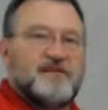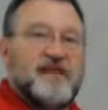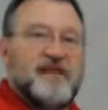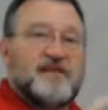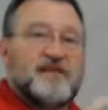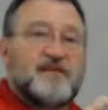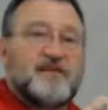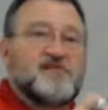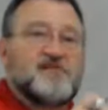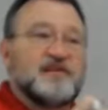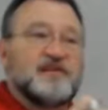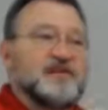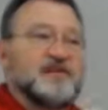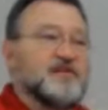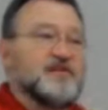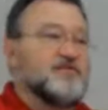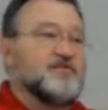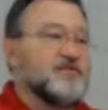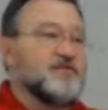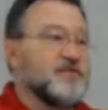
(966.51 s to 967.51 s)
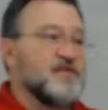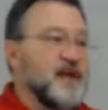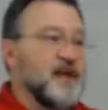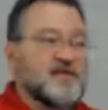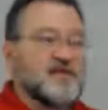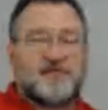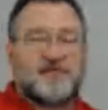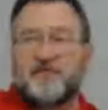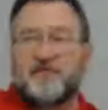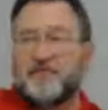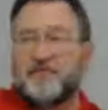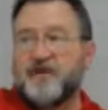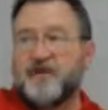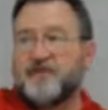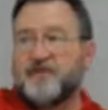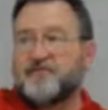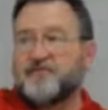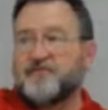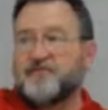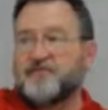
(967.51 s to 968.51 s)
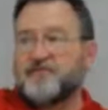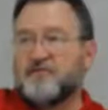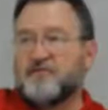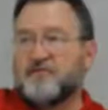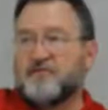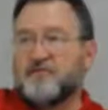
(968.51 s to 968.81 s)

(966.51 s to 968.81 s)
It doesn't lead you to the acid or the base.